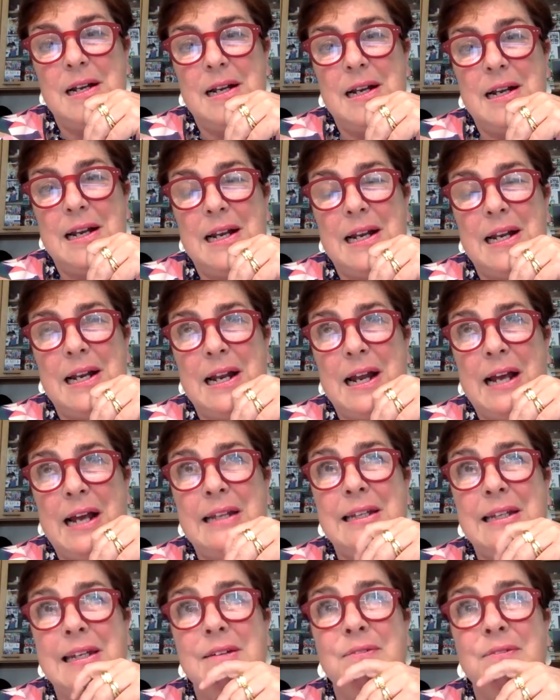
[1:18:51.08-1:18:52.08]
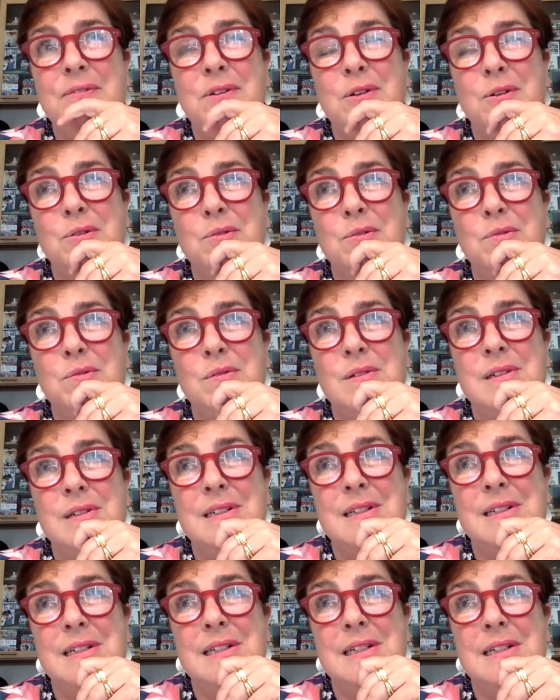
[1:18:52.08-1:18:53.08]
I think if
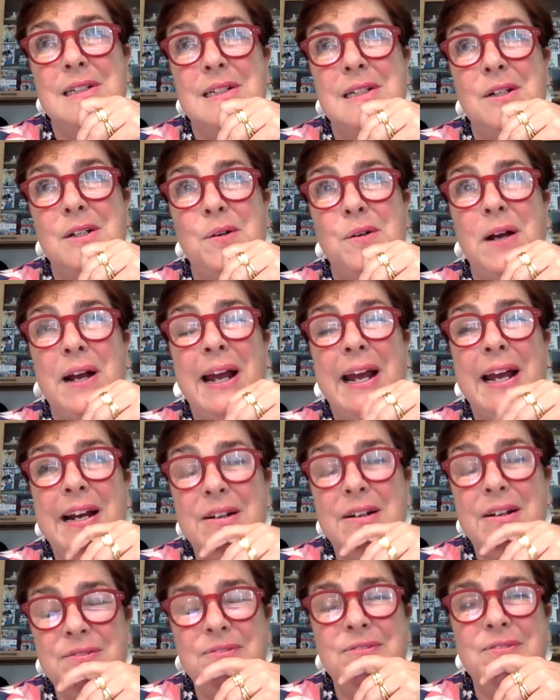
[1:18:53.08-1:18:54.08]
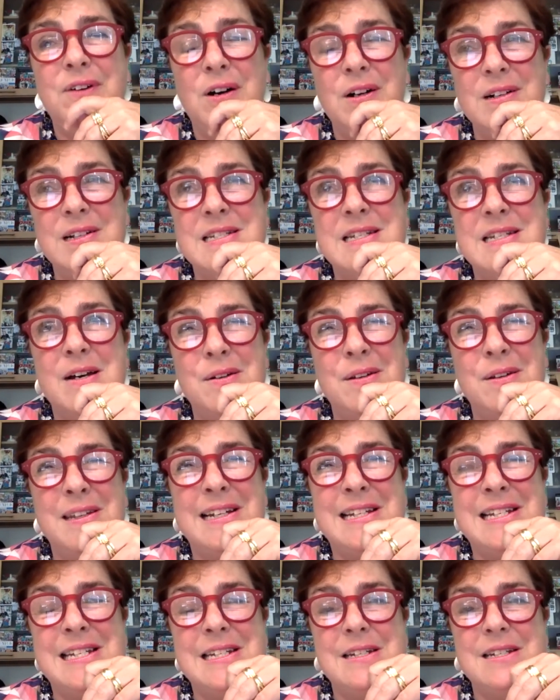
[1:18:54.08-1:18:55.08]
your hair falls out,
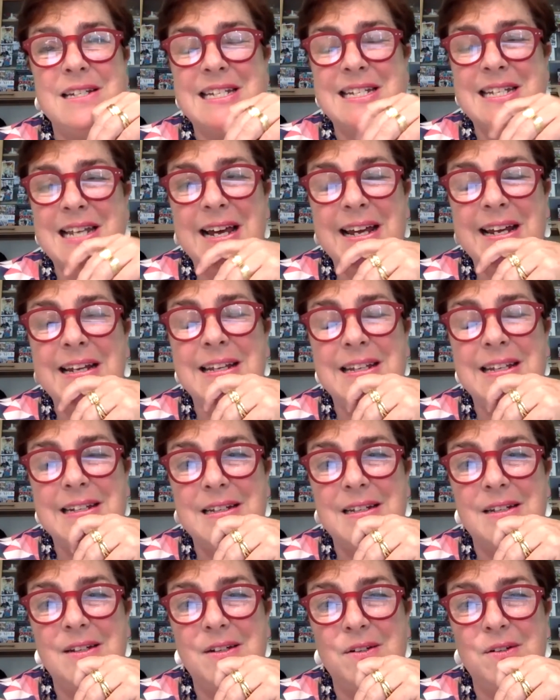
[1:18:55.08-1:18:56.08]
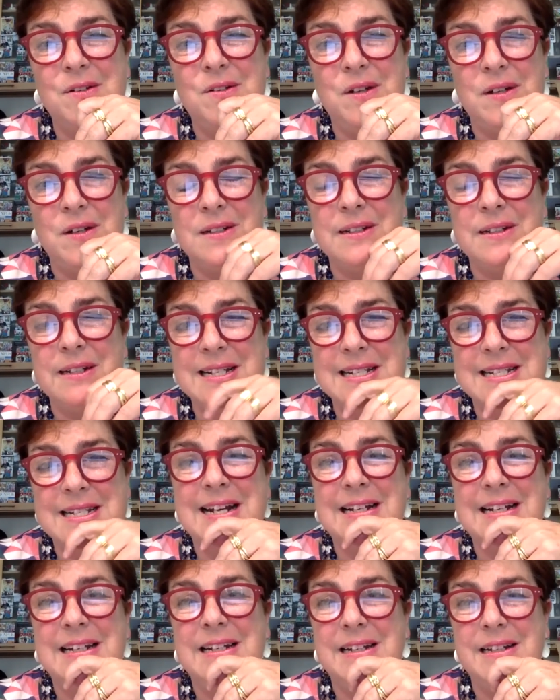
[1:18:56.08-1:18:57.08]
that's a sign that you're not
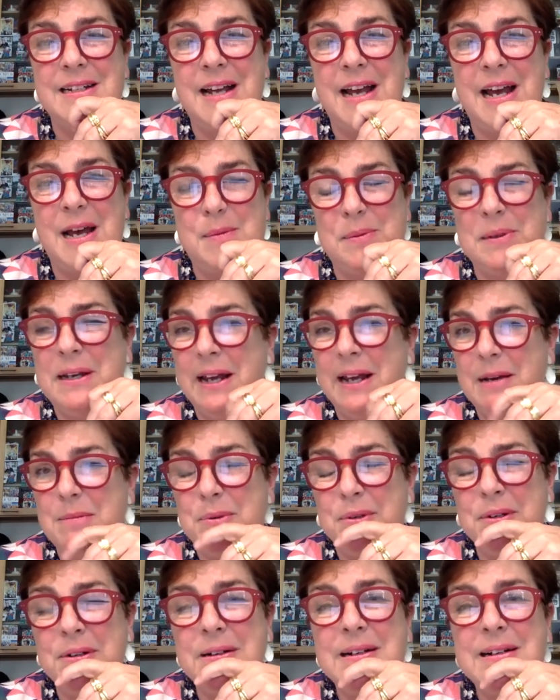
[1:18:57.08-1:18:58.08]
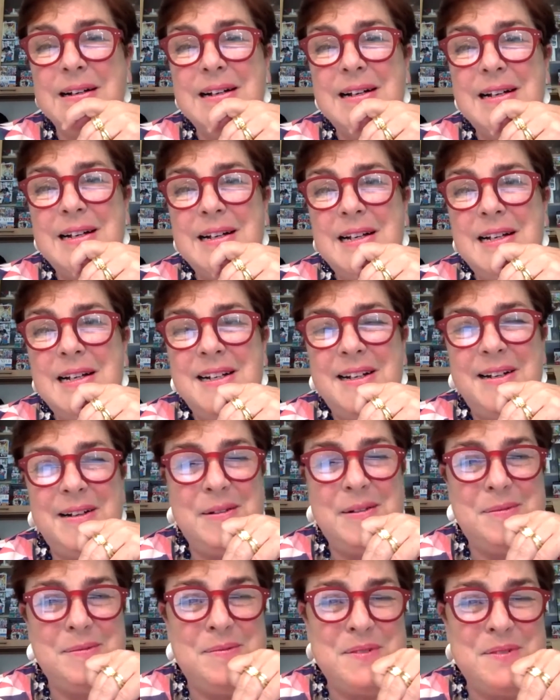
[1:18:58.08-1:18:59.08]
exactly a happy camper.
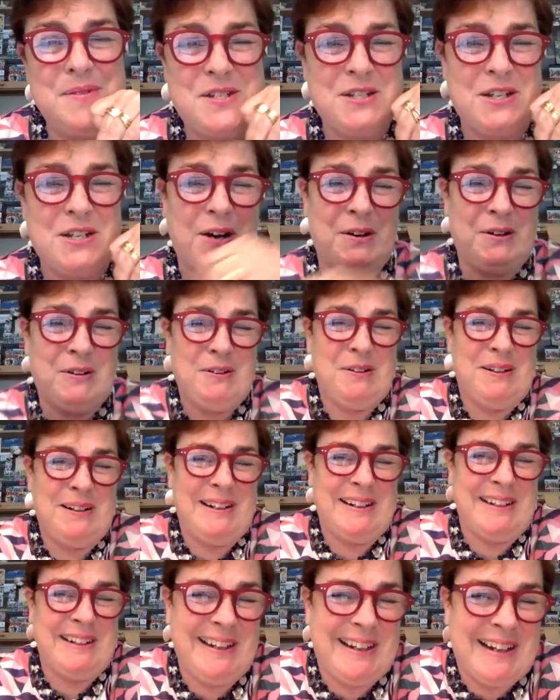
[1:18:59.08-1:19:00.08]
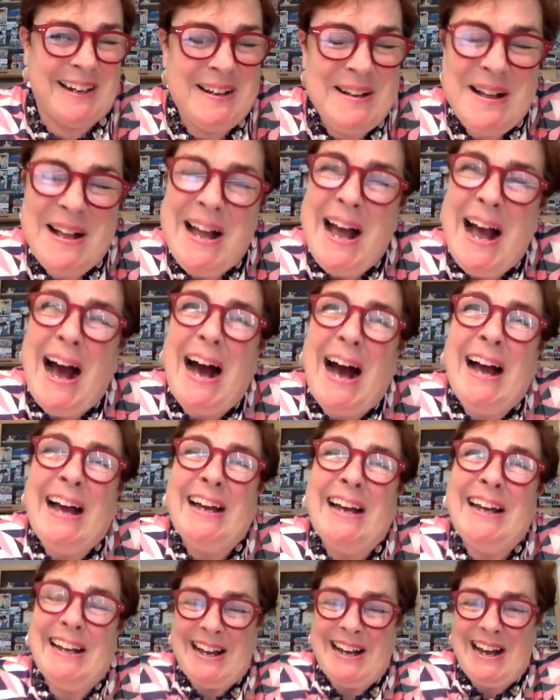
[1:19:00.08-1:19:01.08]
So
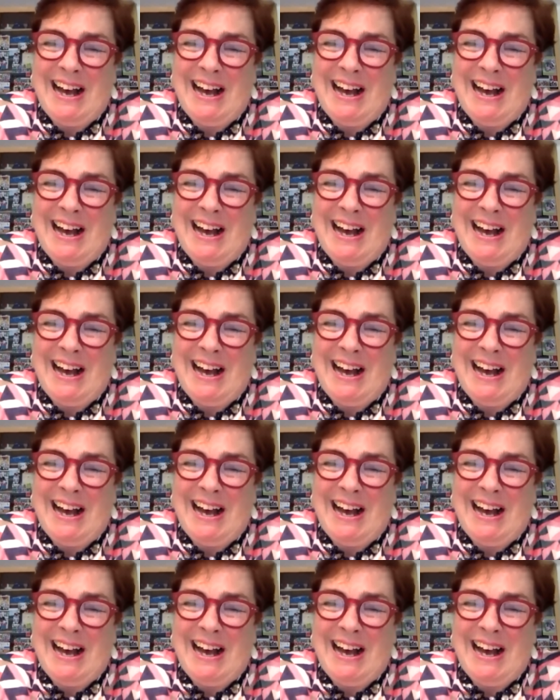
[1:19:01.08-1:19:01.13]
a